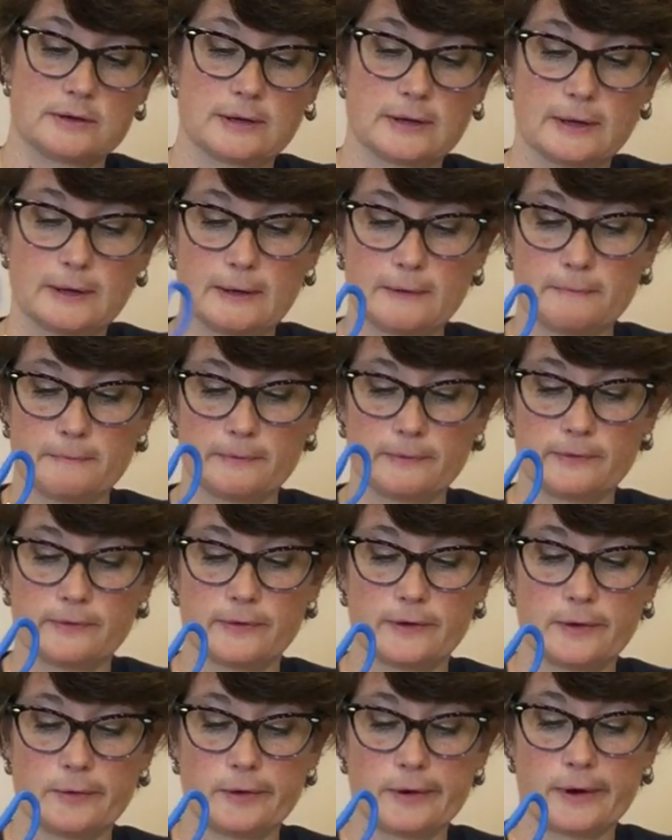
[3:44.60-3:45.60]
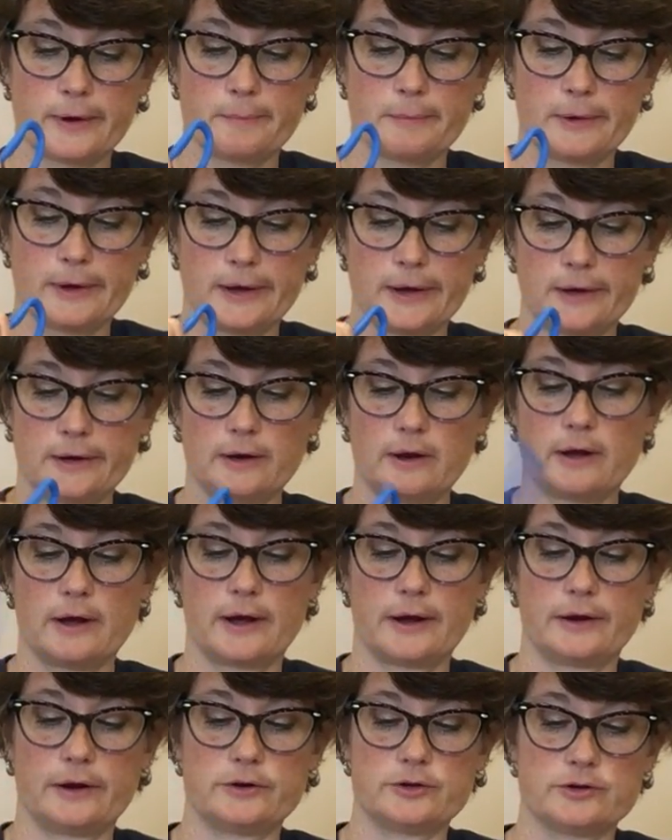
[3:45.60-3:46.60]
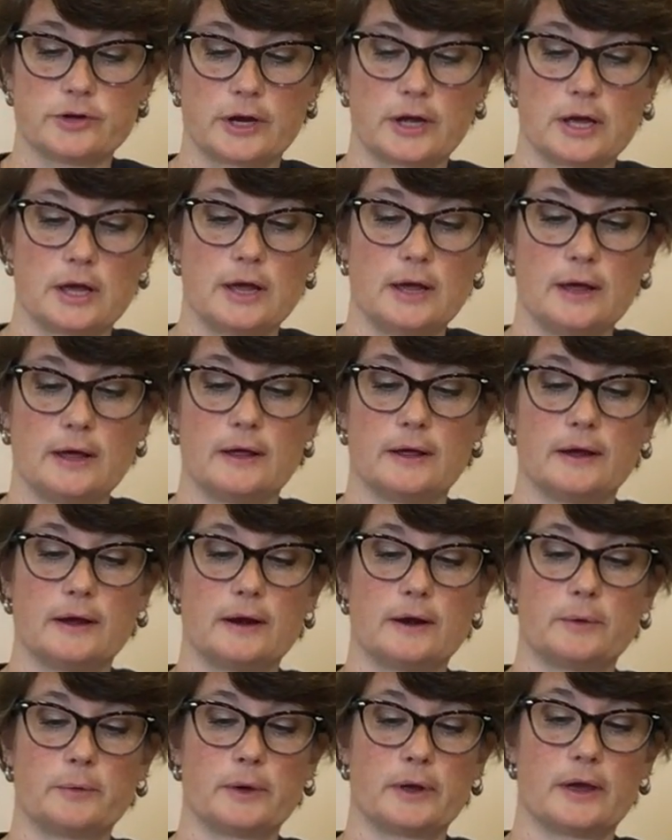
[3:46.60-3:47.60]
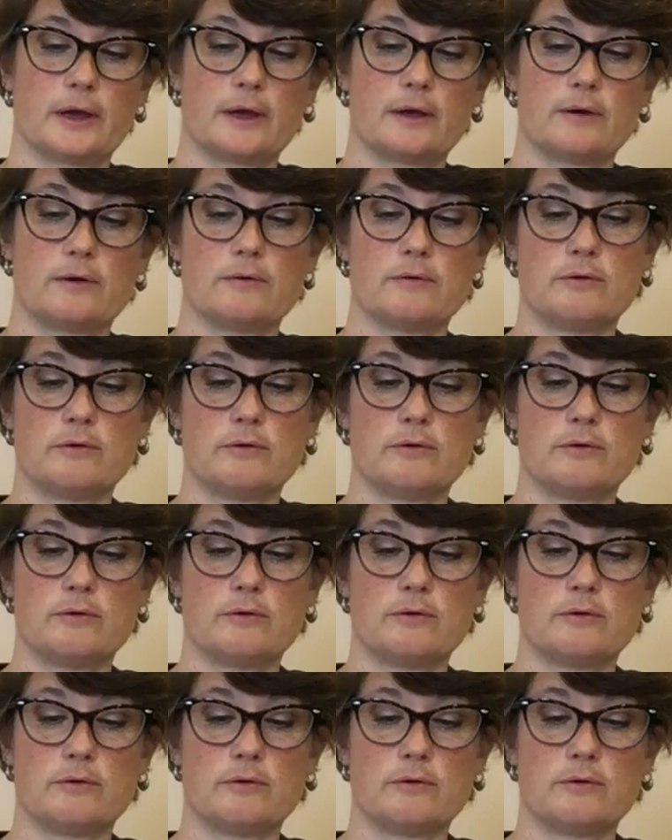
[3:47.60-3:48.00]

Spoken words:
Yeah, see what I mean? Kind of tricky. There we go.